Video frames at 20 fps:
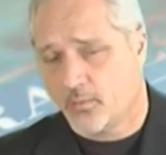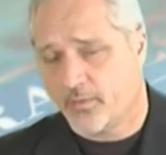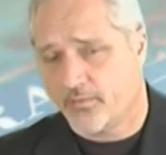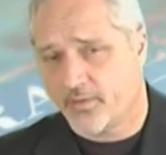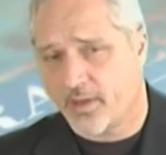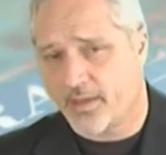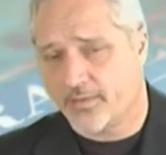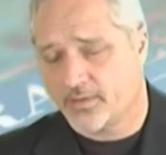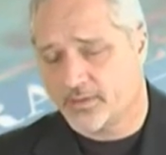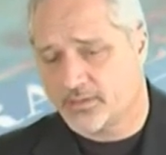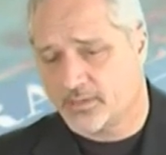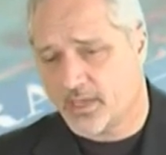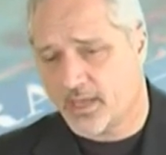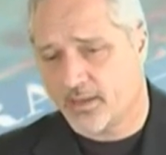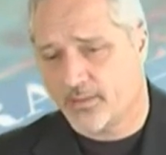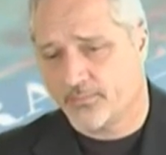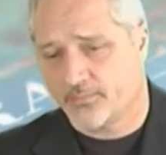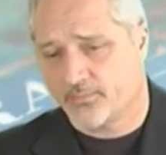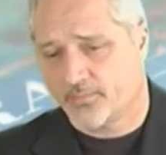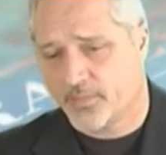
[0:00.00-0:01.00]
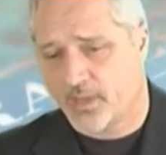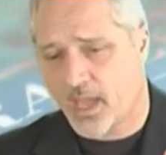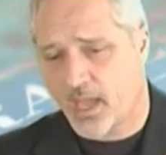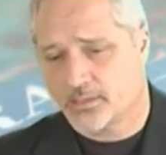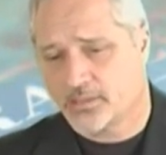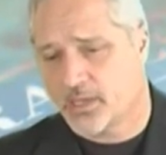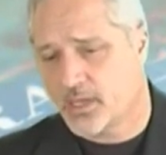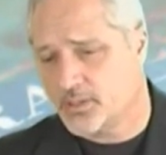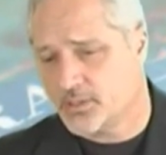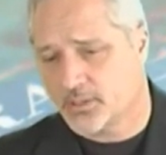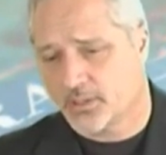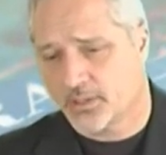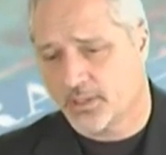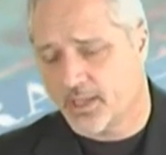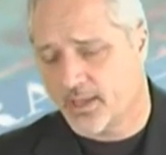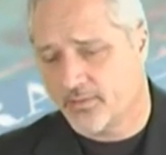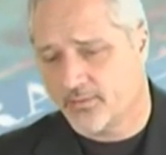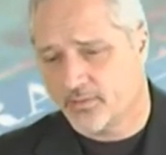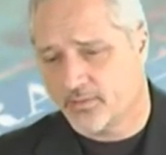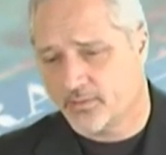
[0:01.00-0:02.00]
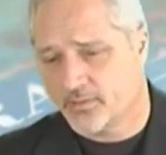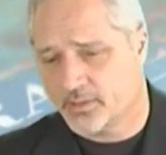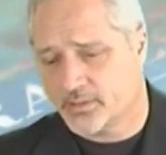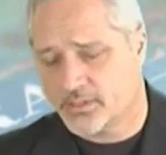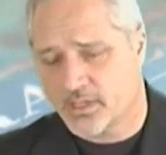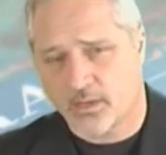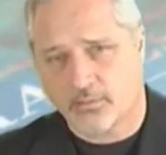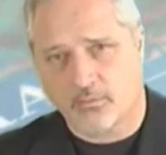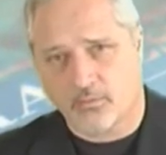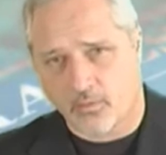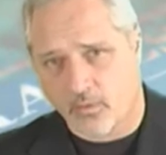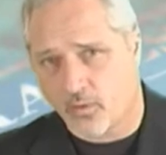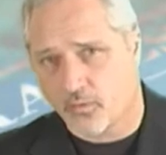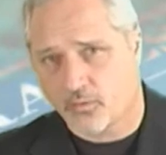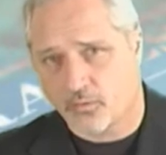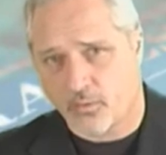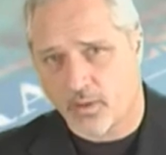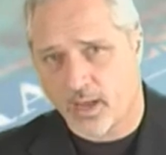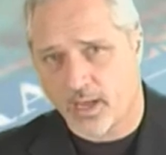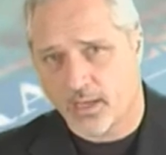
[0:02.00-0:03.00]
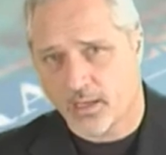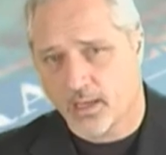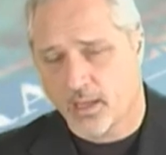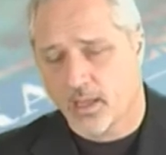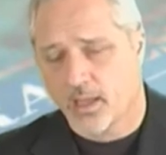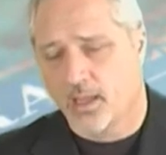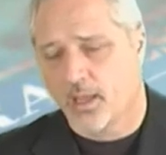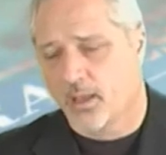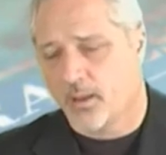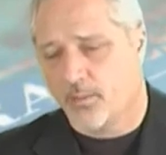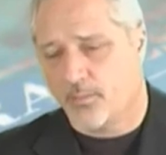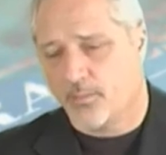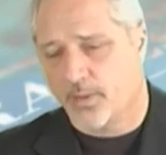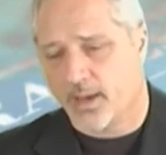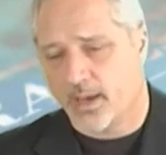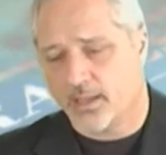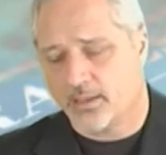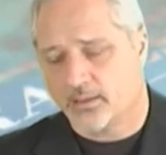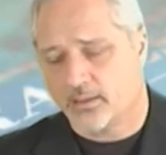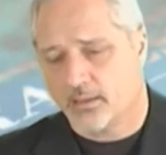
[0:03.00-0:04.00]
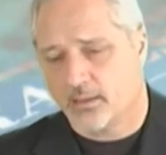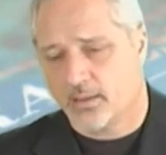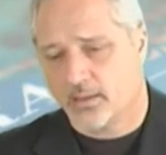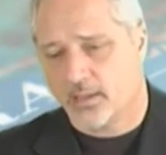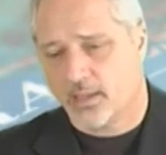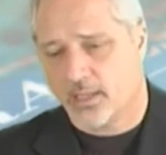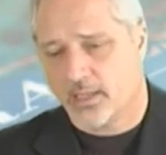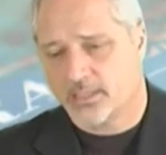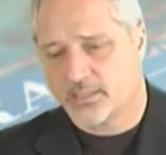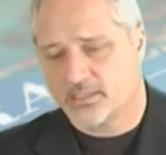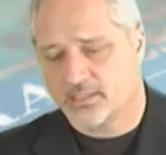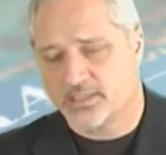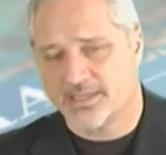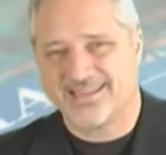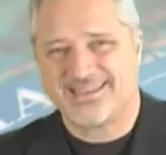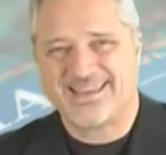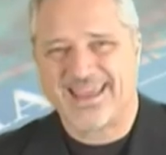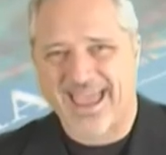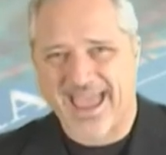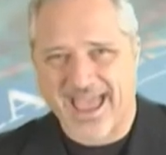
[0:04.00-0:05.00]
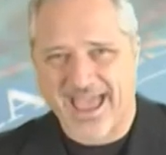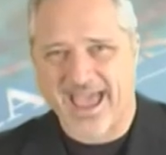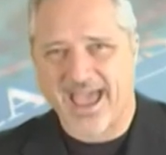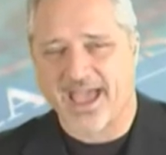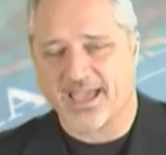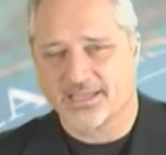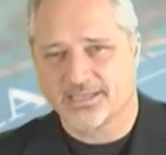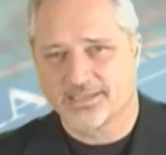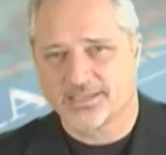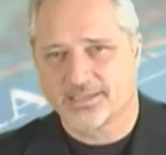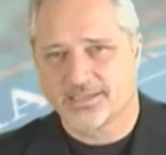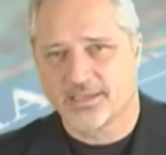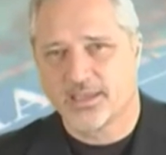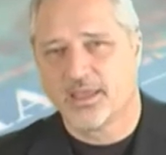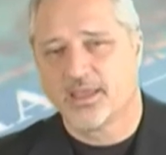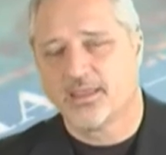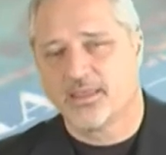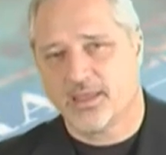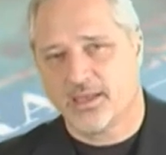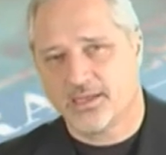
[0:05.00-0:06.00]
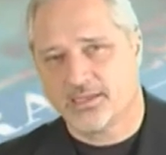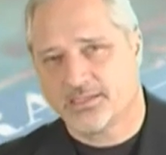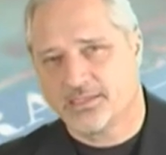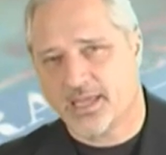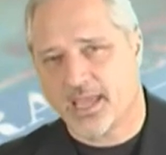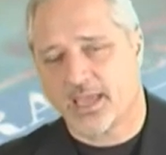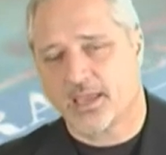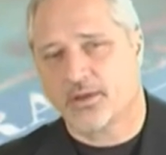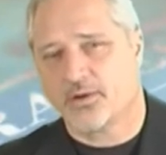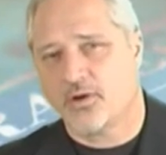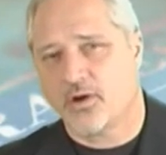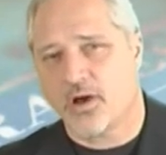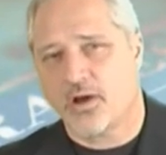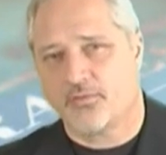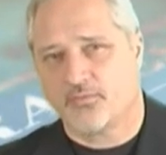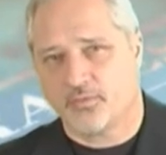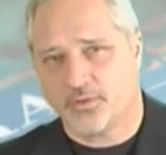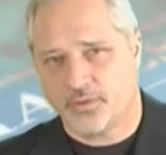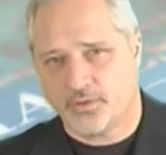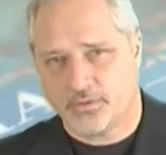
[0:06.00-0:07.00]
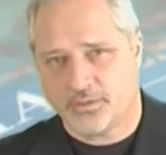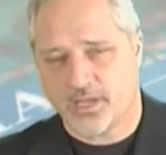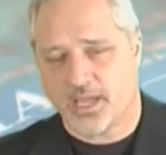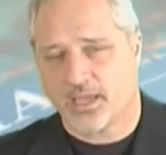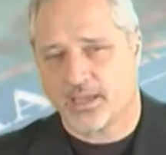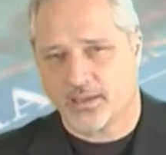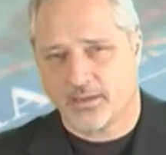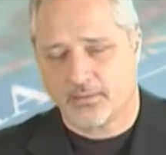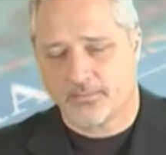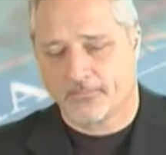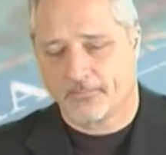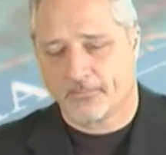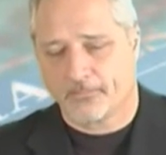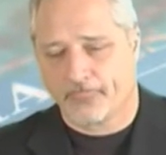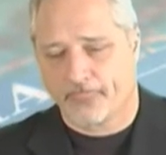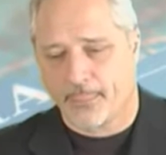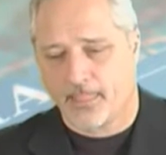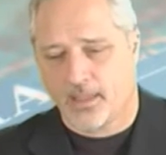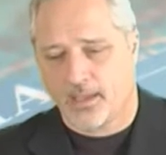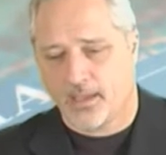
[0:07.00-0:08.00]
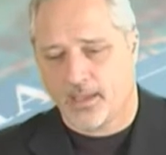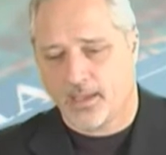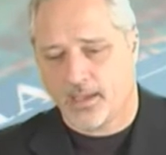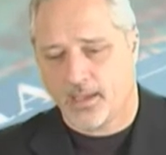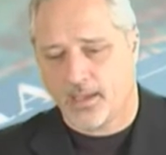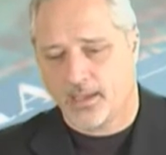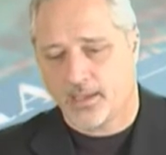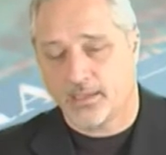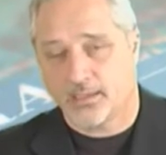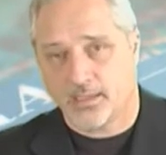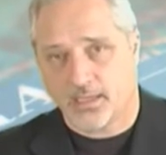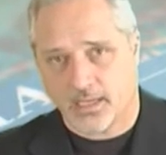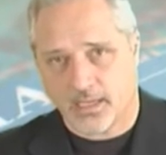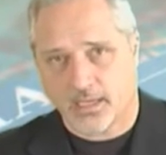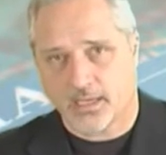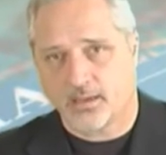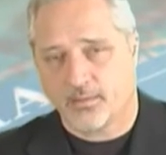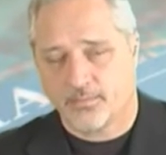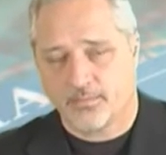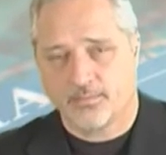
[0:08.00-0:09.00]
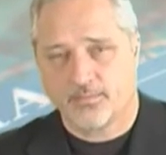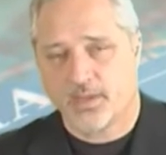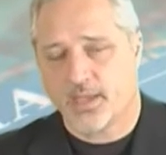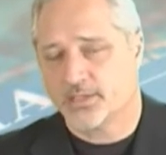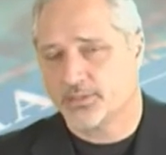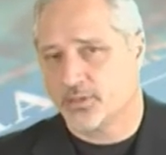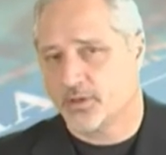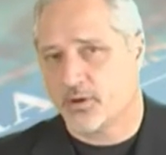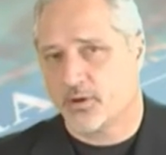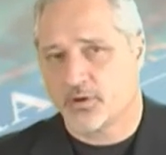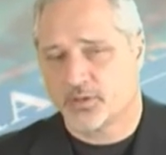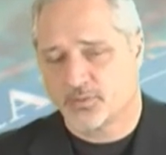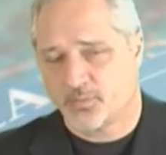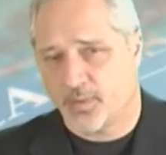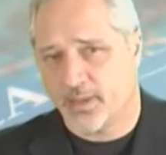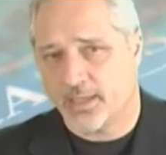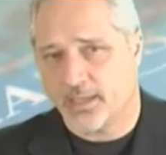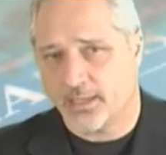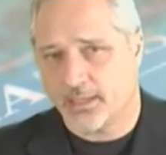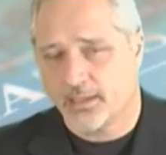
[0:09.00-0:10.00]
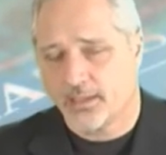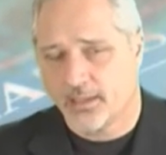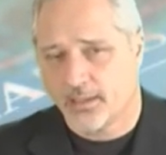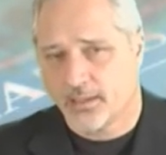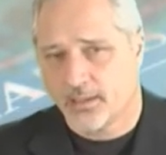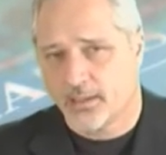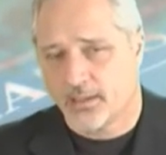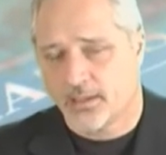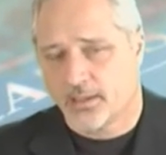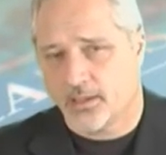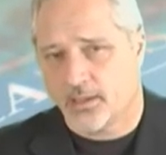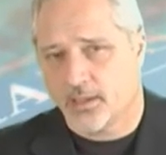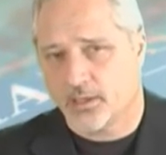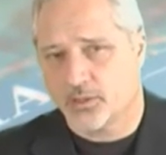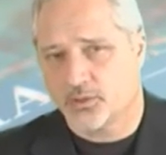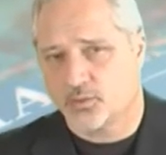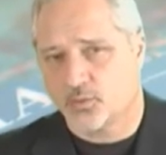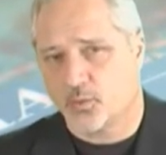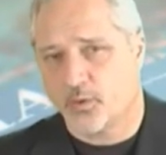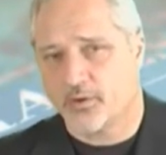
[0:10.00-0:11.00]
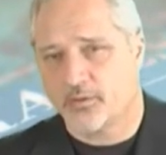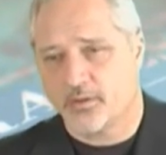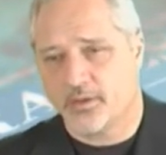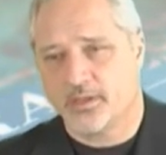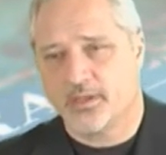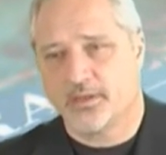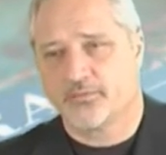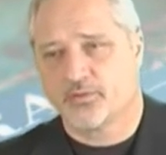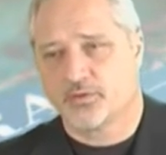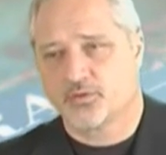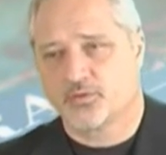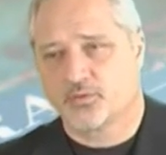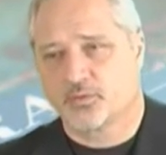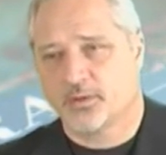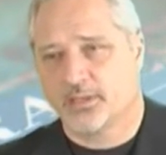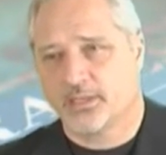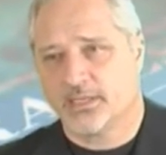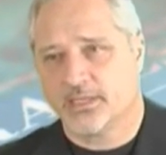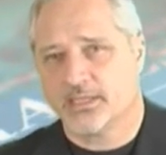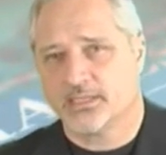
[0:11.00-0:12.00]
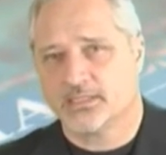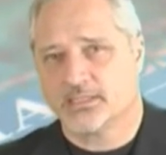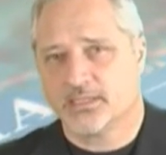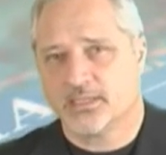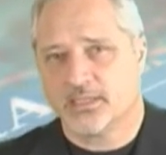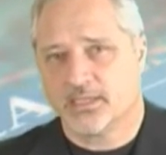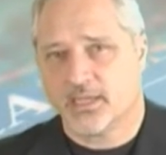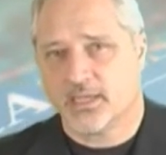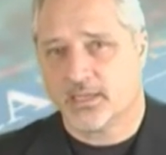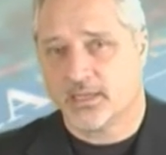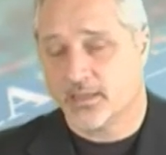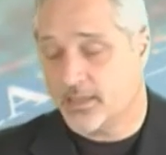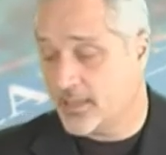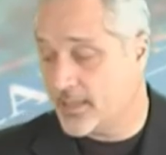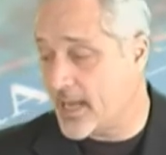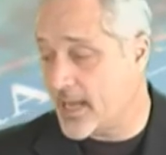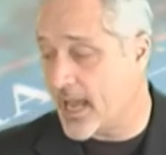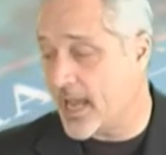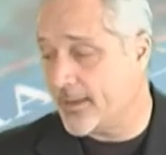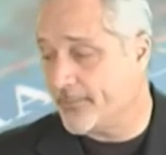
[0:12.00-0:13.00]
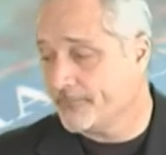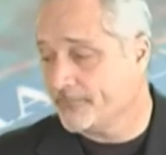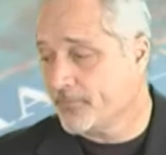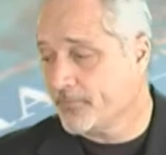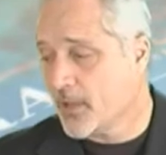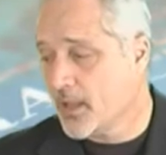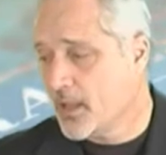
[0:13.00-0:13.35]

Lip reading: we've got the same taxation level, the same growth rate, but it's the tax that is taken off when you take it into income as an RSP is where the difference really is at the end of the day.